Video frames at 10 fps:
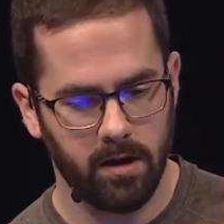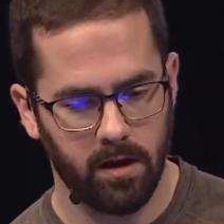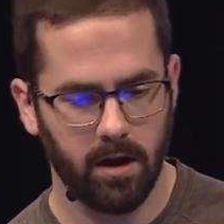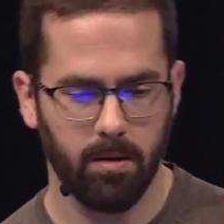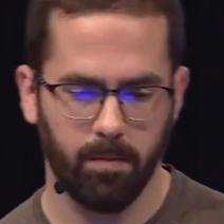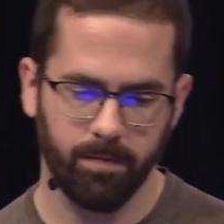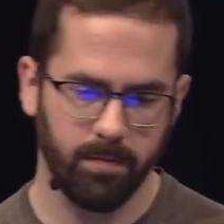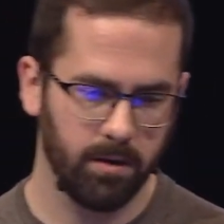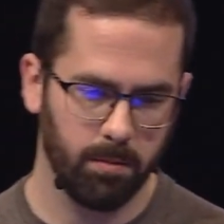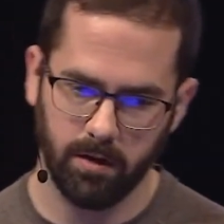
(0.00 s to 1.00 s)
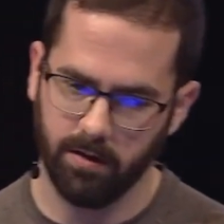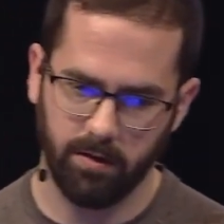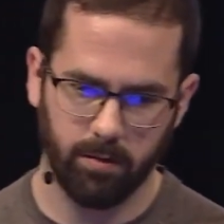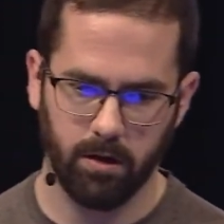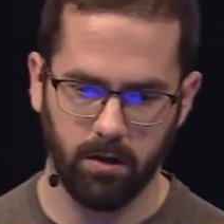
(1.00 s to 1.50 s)
but this
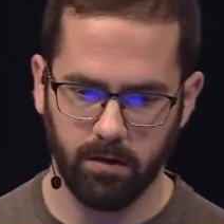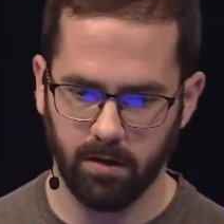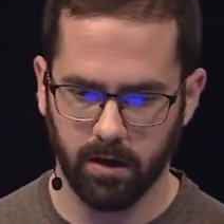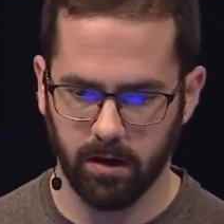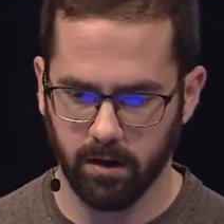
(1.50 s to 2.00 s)
is what it looks like.